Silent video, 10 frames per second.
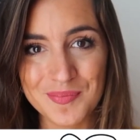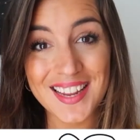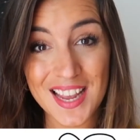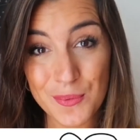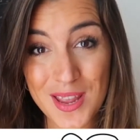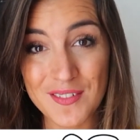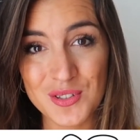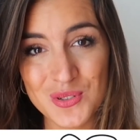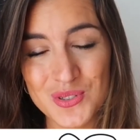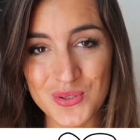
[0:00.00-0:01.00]
Again, we have
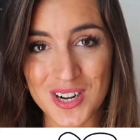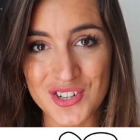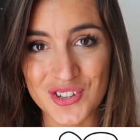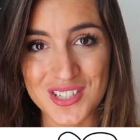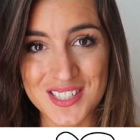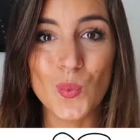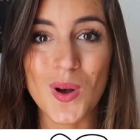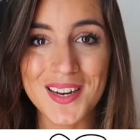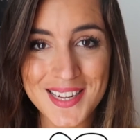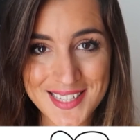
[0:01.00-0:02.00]
two structures.
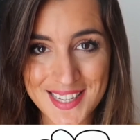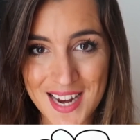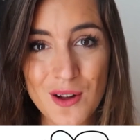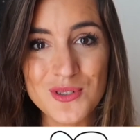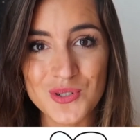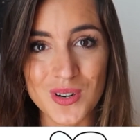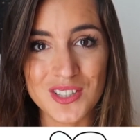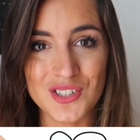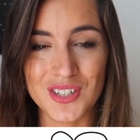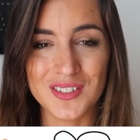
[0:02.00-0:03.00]
One is the noun
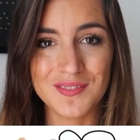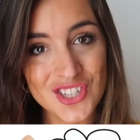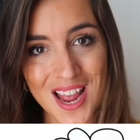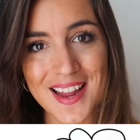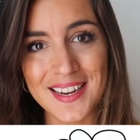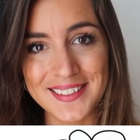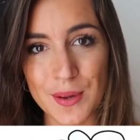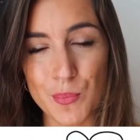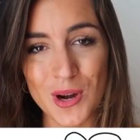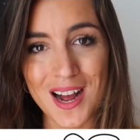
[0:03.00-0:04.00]
structure. C'è il
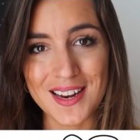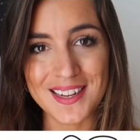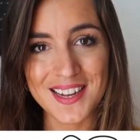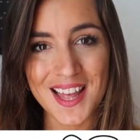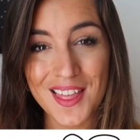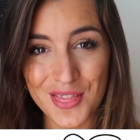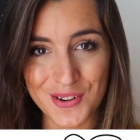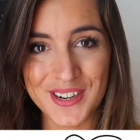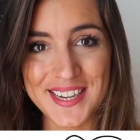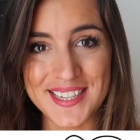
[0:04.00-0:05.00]
temporale,
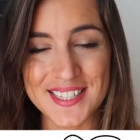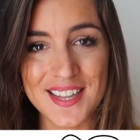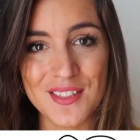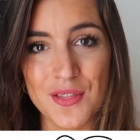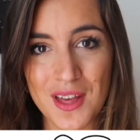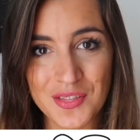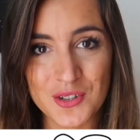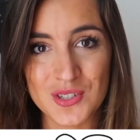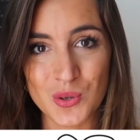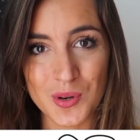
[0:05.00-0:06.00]
there is the
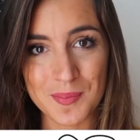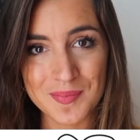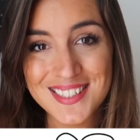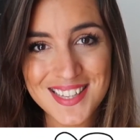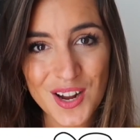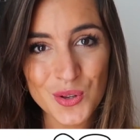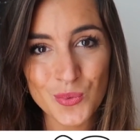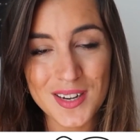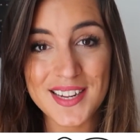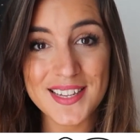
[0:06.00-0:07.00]
thunderstorm. The second
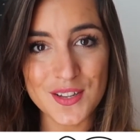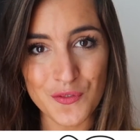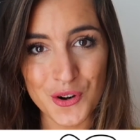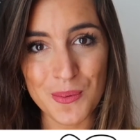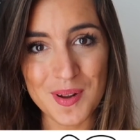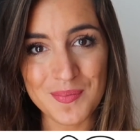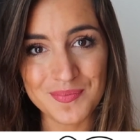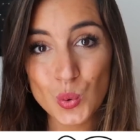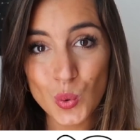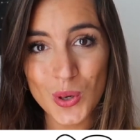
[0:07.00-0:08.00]
one is a verb.
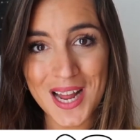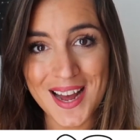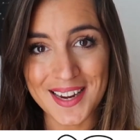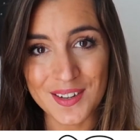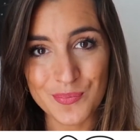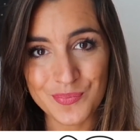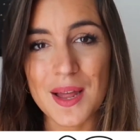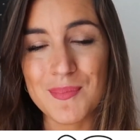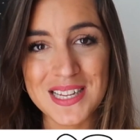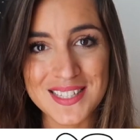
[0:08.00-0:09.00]
Tuonare,
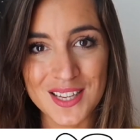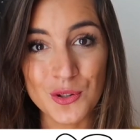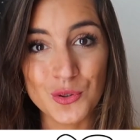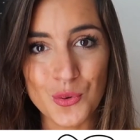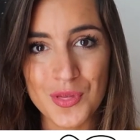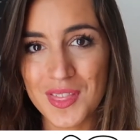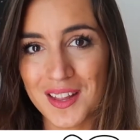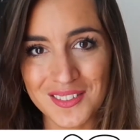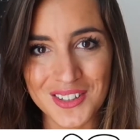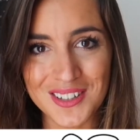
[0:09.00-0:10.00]
that means to
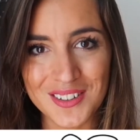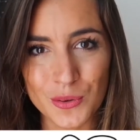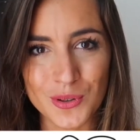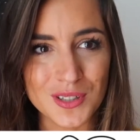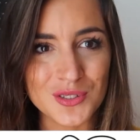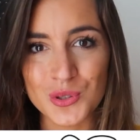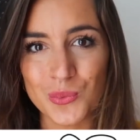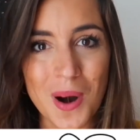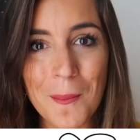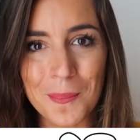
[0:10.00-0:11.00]
thunder or to
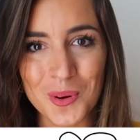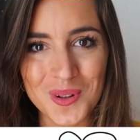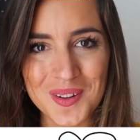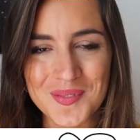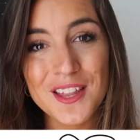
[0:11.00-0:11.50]
rumble.